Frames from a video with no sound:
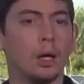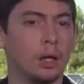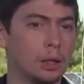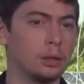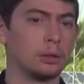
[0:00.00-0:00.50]

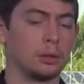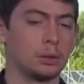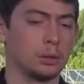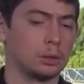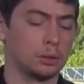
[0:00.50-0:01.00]
wars,
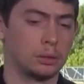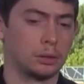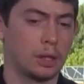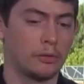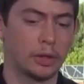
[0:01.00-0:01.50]
preemptive
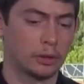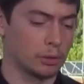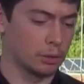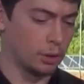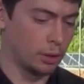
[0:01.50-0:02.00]
wars,
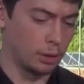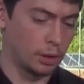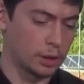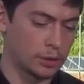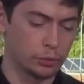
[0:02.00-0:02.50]
it's the
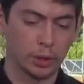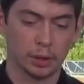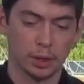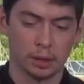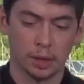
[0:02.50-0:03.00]
same.
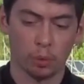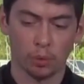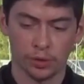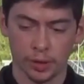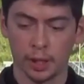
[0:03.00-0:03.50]

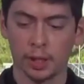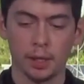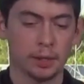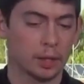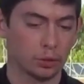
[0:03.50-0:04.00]
Law is
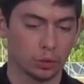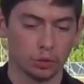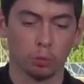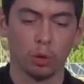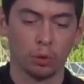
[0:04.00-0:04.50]
also
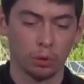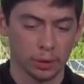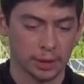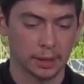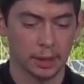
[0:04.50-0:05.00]
transforming
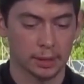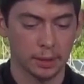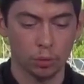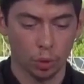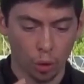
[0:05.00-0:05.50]
that way,
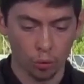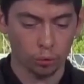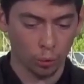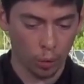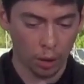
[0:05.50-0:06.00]
so now
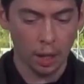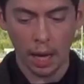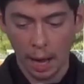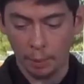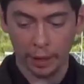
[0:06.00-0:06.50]
law
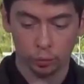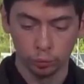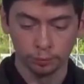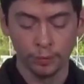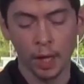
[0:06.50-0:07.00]
aims at
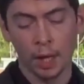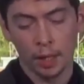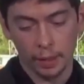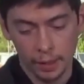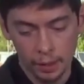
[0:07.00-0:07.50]
preventing a
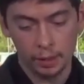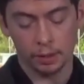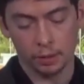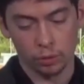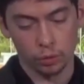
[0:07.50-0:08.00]
certain number
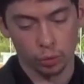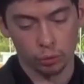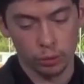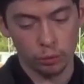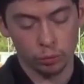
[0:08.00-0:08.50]
of crimes
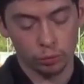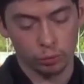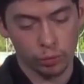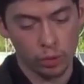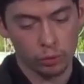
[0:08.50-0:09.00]
or
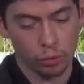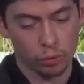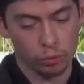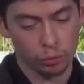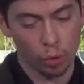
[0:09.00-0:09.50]
infractions.
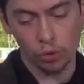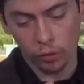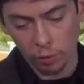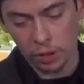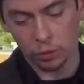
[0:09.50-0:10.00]

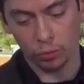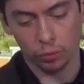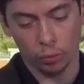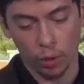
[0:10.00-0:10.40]
So we are